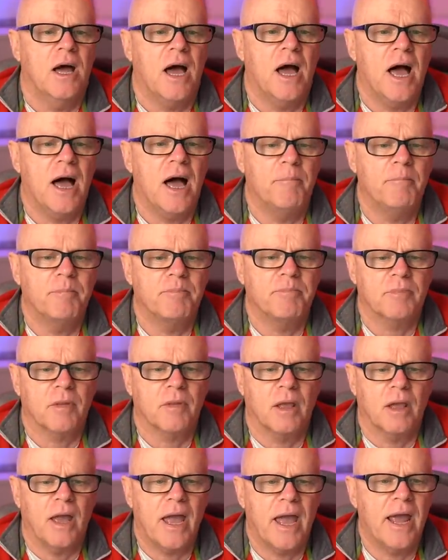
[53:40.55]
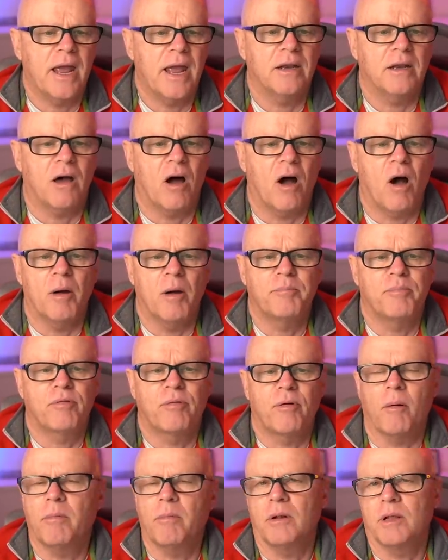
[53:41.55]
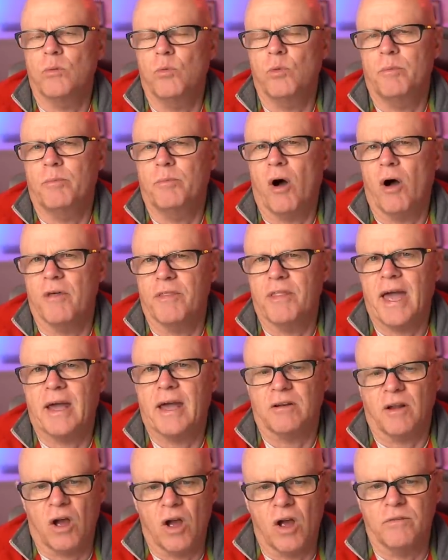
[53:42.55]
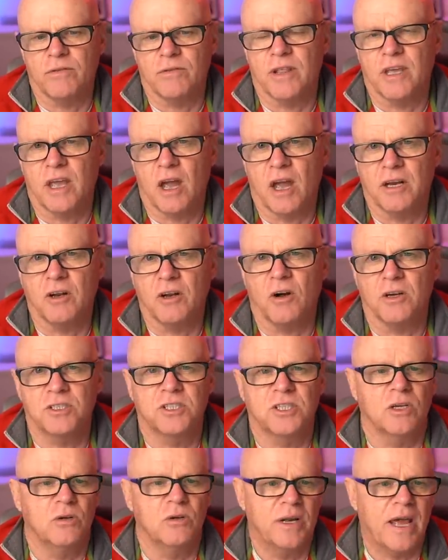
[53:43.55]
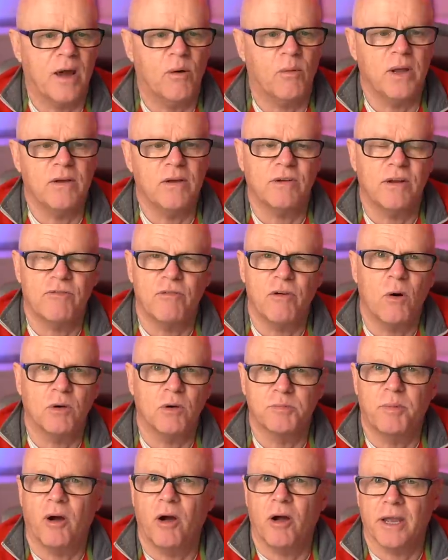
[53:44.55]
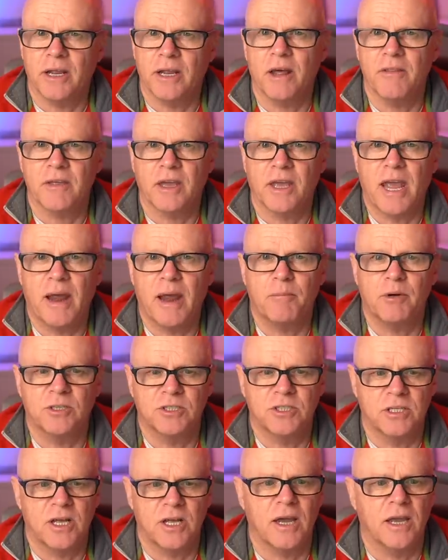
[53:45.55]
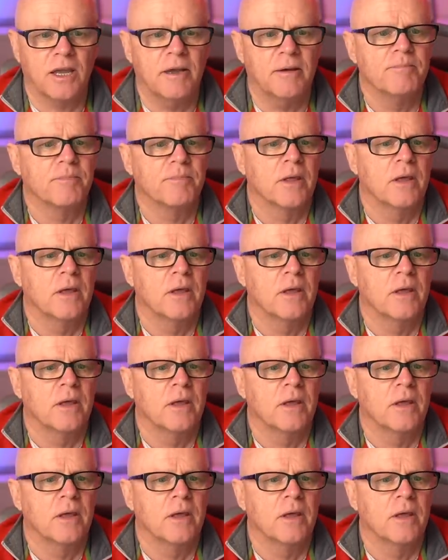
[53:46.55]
and I probably would buy that over the A9II now, even if I was buying another camera today.